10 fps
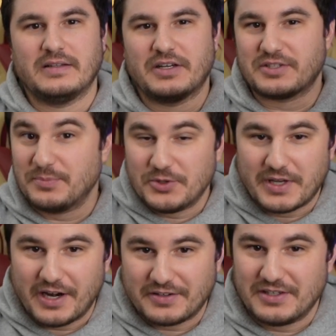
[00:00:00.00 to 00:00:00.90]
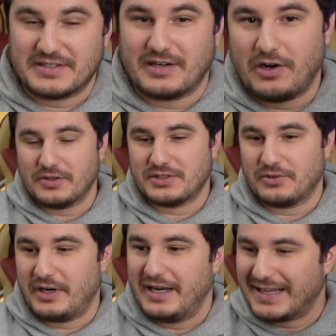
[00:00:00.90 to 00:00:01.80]
There's some new characters that are
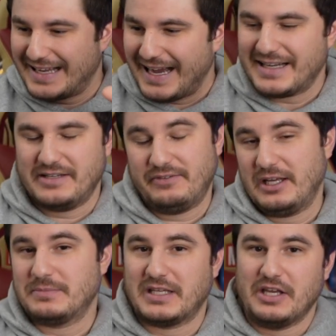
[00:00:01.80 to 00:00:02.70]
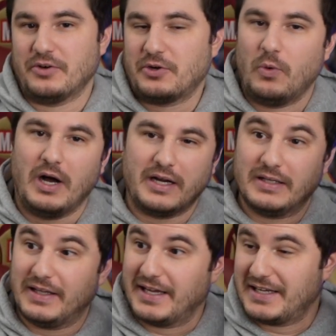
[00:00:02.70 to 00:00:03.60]
also great. Got to give it up to Kiyoi
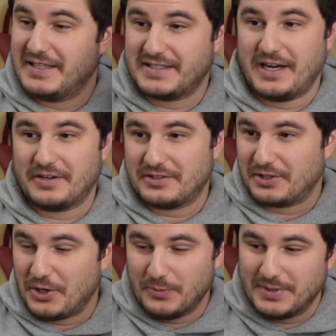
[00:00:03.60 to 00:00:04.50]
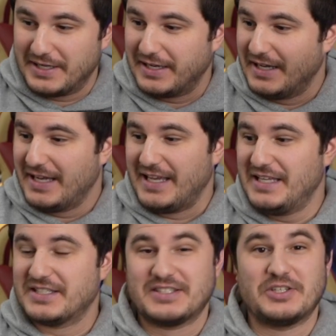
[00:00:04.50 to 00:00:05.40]
Kwan. Like, his character, OB, he
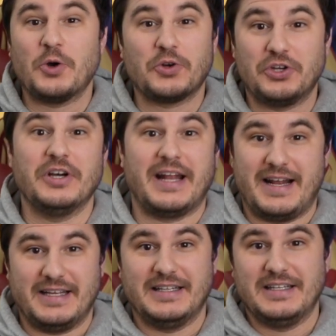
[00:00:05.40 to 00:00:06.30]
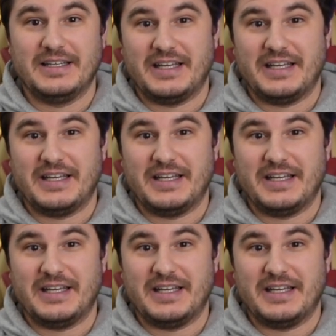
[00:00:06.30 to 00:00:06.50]
is so good at it.